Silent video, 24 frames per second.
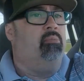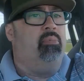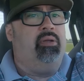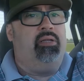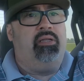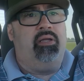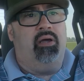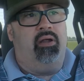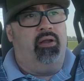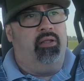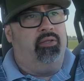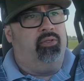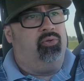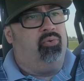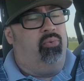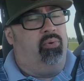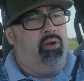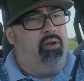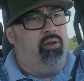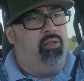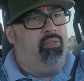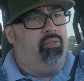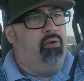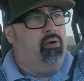It'll be done in
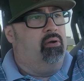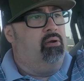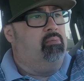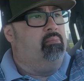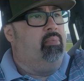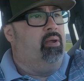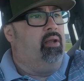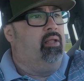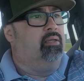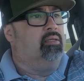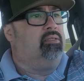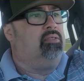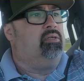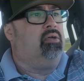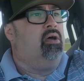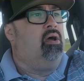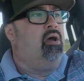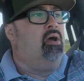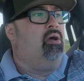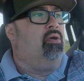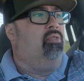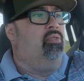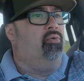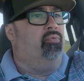20 to 30 minutes.
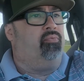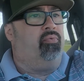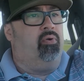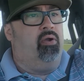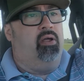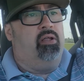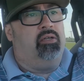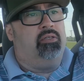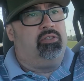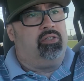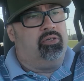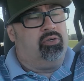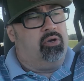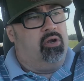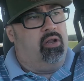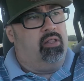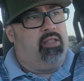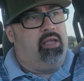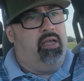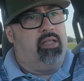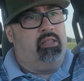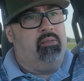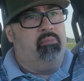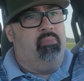The fronts are
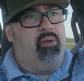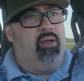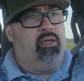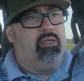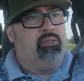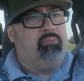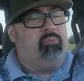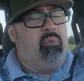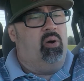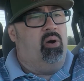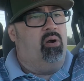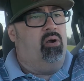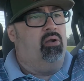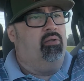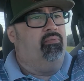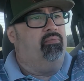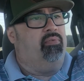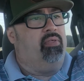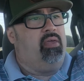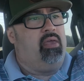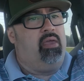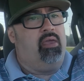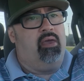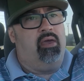going to take the biggest part
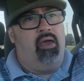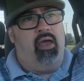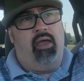of the